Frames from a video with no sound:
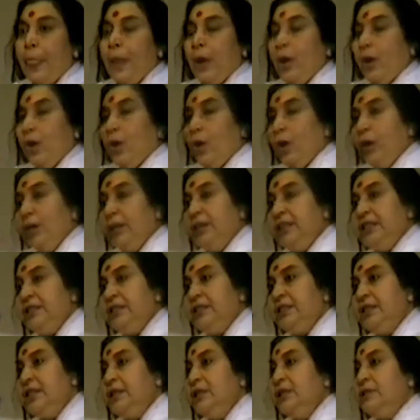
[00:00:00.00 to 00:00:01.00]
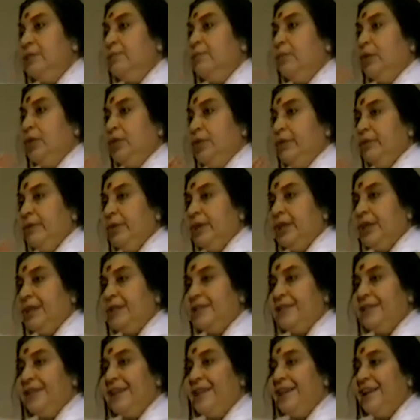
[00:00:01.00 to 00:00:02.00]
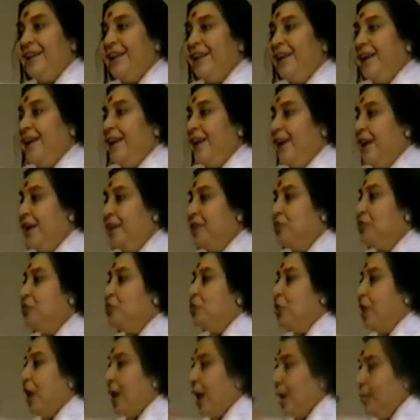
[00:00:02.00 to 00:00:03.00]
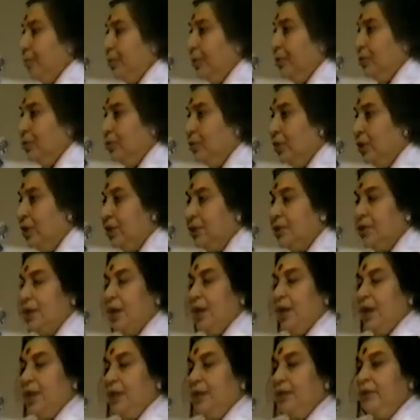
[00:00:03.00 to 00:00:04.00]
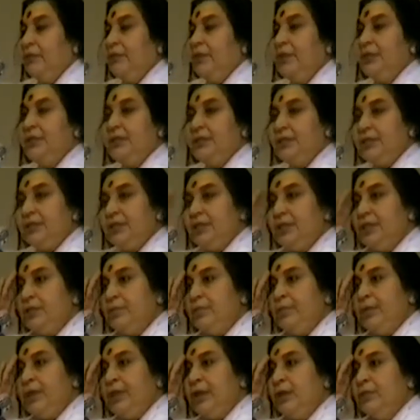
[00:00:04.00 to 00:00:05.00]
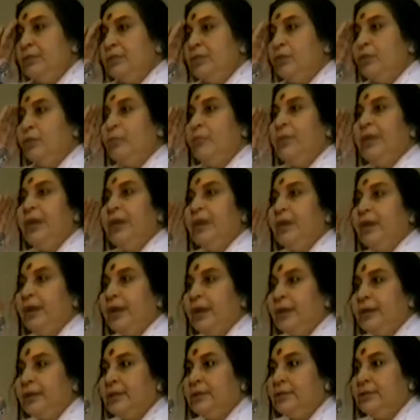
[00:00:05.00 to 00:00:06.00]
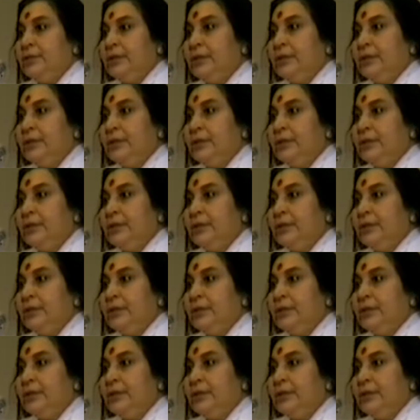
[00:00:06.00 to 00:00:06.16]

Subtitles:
All these things, whatever are said, has to happen to us, otherwise it just becomes our mental activity.